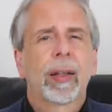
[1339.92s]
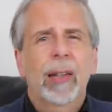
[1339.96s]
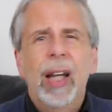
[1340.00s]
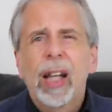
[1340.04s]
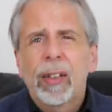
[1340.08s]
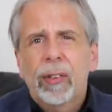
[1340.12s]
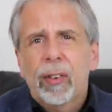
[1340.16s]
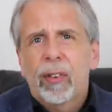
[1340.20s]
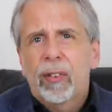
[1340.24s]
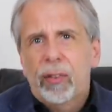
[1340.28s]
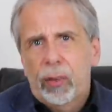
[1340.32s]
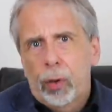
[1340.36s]

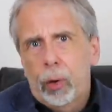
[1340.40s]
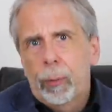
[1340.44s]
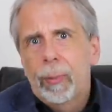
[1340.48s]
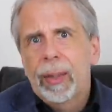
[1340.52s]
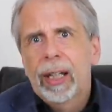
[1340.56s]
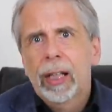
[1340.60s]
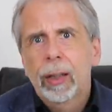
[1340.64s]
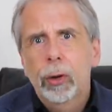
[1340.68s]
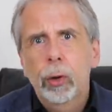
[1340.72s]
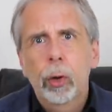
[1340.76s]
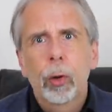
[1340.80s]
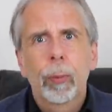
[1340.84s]
That's
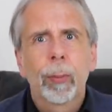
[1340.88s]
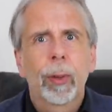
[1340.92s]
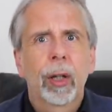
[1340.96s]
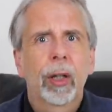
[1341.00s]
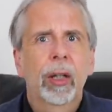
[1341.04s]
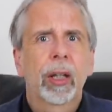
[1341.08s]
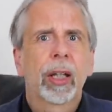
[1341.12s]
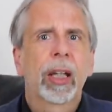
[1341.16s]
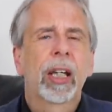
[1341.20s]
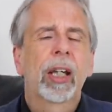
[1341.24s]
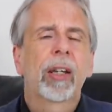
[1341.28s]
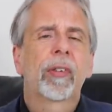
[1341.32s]
assuming
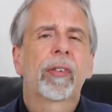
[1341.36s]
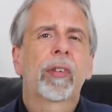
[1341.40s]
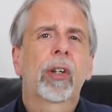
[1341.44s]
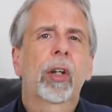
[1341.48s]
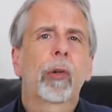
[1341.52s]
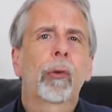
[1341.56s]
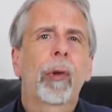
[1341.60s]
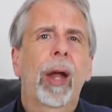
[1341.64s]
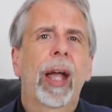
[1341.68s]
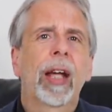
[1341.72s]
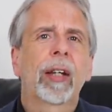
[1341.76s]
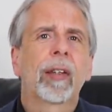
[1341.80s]
Loomer is
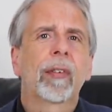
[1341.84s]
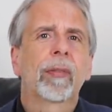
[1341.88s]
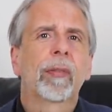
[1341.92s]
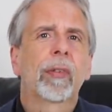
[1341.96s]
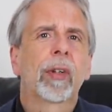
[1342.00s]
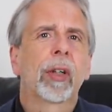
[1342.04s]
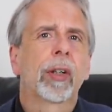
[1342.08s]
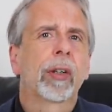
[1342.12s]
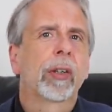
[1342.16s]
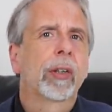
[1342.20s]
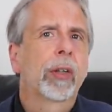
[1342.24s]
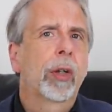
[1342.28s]
correct
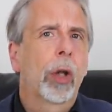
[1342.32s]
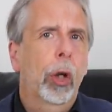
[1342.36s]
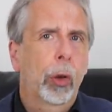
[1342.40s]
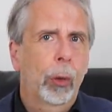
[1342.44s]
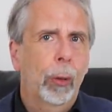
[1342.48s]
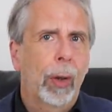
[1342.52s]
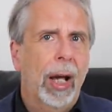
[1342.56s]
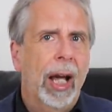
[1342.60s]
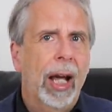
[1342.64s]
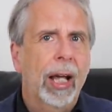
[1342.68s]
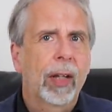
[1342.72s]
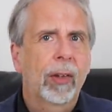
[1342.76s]
that
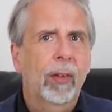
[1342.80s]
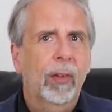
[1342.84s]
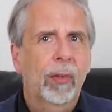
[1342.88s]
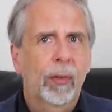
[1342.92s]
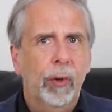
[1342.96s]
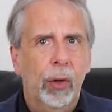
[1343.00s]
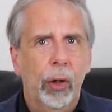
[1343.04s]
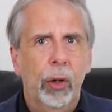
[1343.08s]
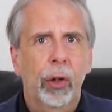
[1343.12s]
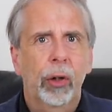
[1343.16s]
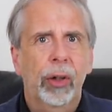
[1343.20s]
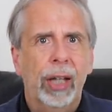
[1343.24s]
no ads
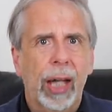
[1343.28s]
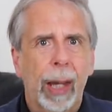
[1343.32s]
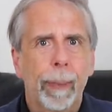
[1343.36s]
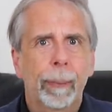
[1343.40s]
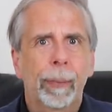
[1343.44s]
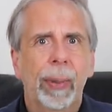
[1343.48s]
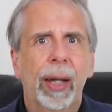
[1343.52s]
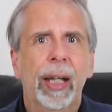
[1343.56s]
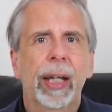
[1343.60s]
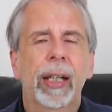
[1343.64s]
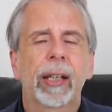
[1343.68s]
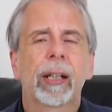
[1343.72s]
for her
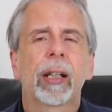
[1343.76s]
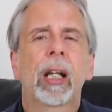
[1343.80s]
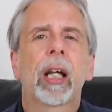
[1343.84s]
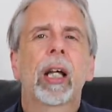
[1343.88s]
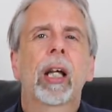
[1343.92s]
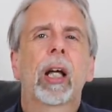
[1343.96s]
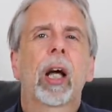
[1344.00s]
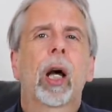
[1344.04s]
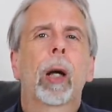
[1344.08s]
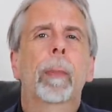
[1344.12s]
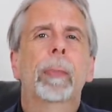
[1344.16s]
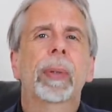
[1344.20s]
campaign
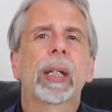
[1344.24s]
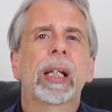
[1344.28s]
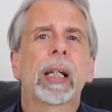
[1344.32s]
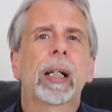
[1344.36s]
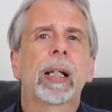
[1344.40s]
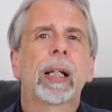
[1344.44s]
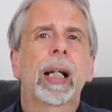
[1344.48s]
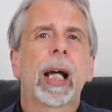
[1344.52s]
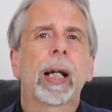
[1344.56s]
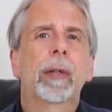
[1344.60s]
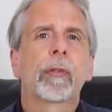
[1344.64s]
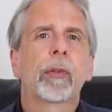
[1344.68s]
are
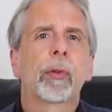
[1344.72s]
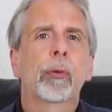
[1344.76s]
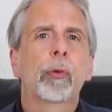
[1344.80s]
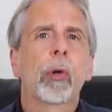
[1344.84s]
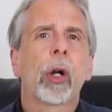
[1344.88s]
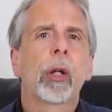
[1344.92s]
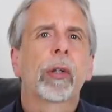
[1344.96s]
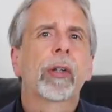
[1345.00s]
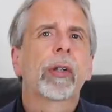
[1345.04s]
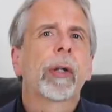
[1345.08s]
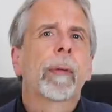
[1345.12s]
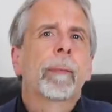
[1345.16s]
being allowed to
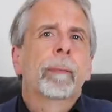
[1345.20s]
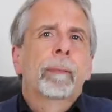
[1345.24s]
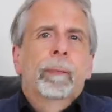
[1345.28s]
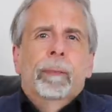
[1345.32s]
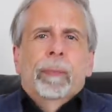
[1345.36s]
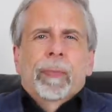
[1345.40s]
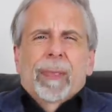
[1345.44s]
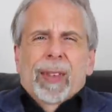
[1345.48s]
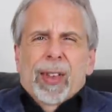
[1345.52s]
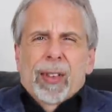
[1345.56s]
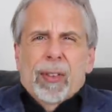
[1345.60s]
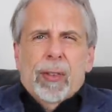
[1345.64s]
run.
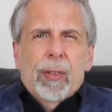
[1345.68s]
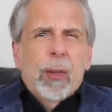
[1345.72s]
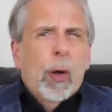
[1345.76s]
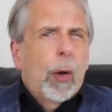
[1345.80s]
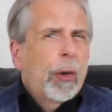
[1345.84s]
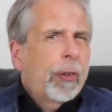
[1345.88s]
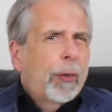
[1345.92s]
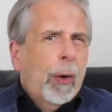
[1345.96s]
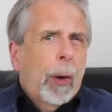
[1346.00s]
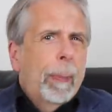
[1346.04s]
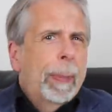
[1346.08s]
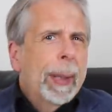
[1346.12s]
It's
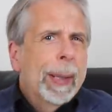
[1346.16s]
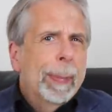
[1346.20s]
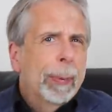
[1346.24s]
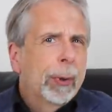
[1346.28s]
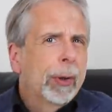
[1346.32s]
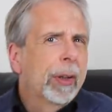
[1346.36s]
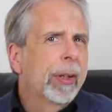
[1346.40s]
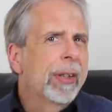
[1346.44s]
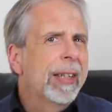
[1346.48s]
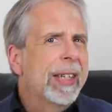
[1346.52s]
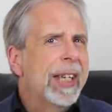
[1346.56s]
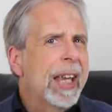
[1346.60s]
not as though
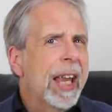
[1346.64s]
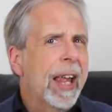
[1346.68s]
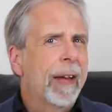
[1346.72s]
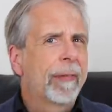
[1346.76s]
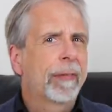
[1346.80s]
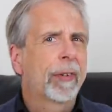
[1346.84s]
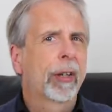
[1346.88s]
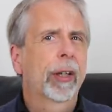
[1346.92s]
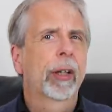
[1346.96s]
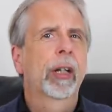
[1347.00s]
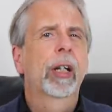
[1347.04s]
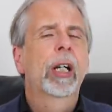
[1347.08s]
people are
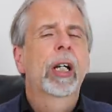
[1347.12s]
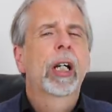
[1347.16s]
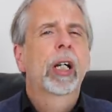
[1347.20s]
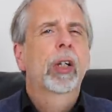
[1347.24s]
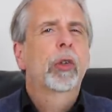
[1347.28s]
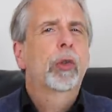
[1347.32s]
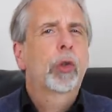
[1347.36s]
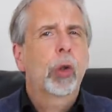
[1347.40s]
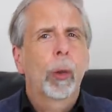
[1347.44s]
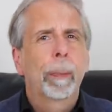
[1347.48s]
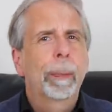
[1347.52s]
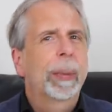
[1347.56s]
never
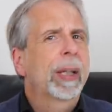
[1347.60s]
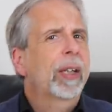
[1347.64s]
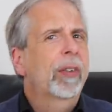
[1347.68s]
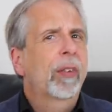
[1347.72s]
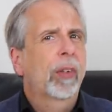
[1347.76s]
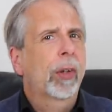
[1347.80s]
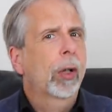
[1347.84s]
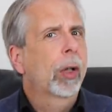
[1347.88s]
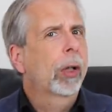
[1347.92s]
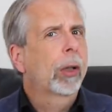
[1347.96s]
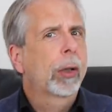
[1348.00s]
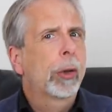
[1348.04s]
jumping
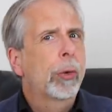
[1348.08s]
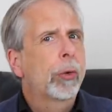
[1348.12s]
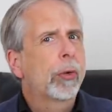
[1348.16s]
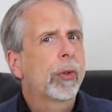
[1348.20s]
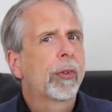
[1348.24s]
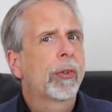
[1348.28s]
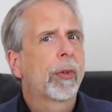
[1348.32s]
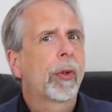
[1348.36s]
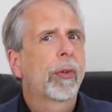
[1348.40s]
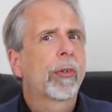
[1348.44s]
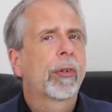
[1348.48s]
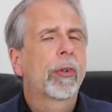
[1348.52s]
to
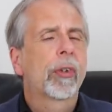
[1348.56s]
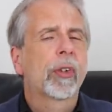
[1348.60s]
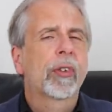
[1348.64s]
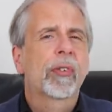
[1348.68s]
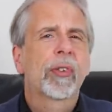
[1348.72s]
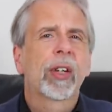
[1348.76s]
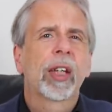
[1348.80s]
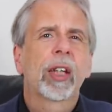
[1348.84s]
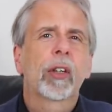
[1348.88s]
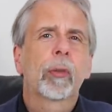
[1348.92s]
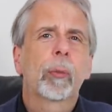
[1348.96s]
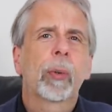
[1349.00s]
conclusions on such
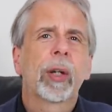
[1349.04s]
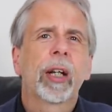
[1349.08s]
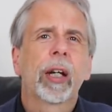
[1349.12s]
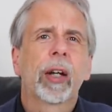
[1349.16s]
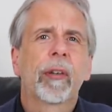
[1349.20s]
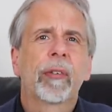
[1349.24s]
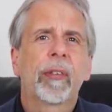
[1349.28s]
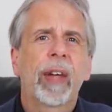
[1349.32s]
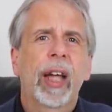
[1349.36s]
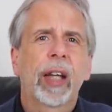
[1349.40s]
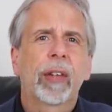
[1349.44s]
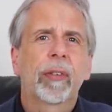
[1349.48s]
things when it
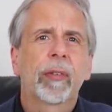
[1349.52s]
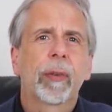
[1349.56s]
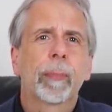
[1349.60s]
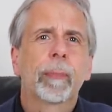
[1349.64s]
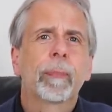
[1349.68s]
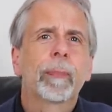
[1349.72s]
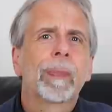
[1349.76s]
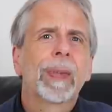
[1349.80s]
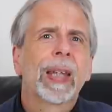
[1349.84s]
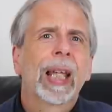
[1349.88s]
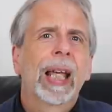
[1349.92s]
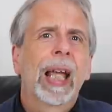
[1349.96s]
affects
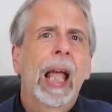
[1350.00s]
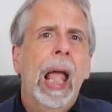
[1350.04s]
them.